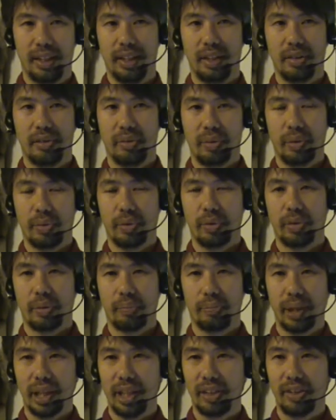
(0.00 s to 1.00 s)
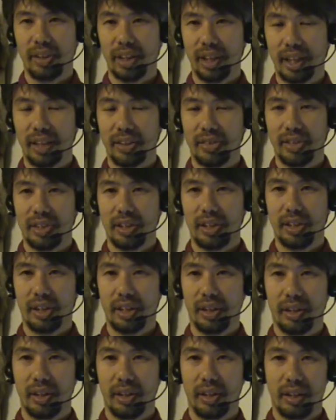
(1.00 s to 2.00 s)
and we will compete against
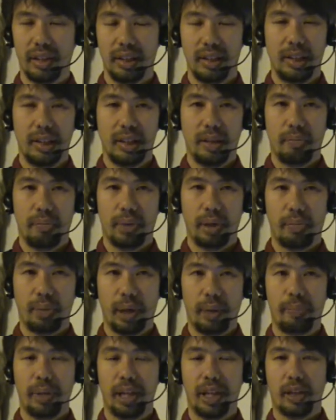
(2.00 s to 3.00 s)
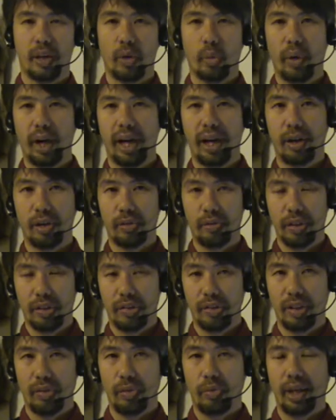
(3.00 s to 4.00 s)
each other. But by being aware of
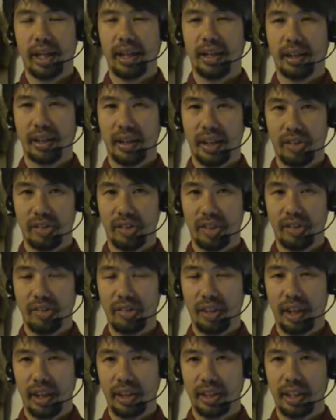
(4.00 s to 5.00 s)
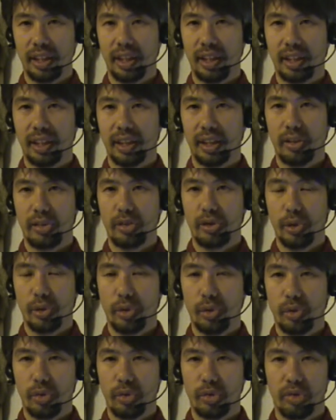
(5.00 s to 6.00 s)
it and recognizing this energy, I can
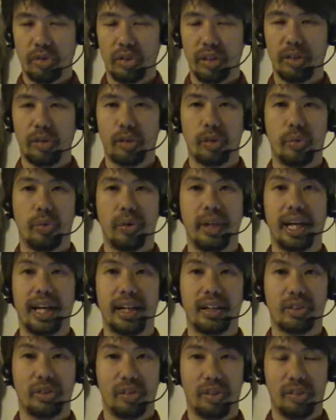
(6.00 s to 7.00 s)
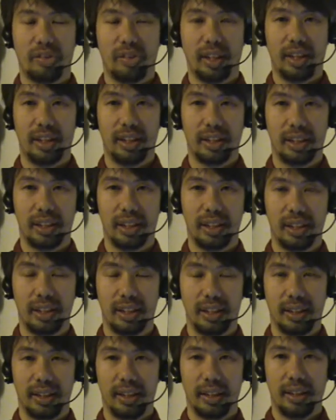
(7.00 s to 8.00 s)
choose not to react to this energy,
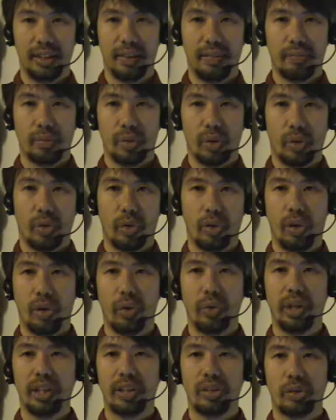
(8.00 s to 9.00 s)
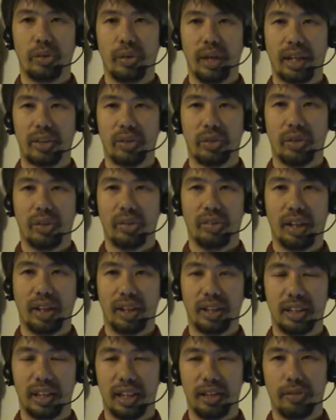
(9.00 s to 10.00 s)
or only to react to this
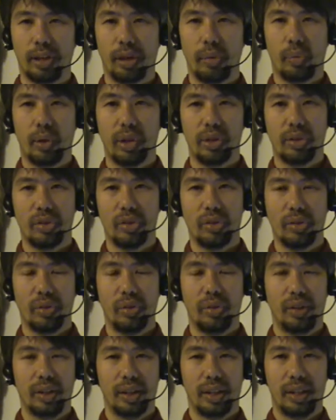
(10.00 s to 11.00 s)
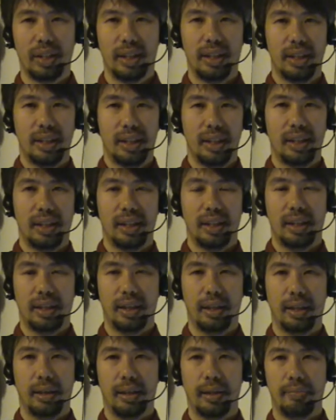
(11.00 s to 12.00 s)
energy if I want to.
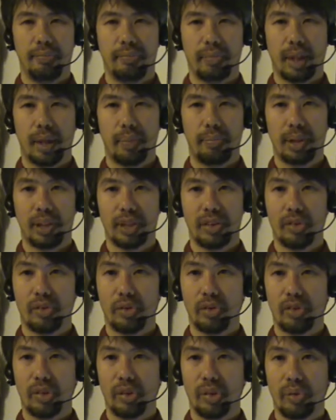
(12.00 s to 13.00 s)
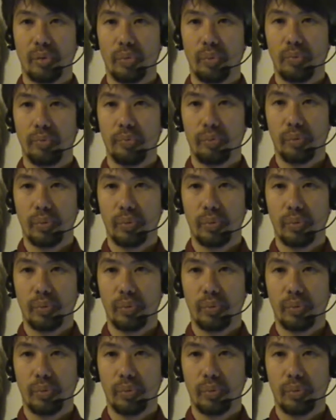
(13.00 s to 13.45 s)
Um, but it also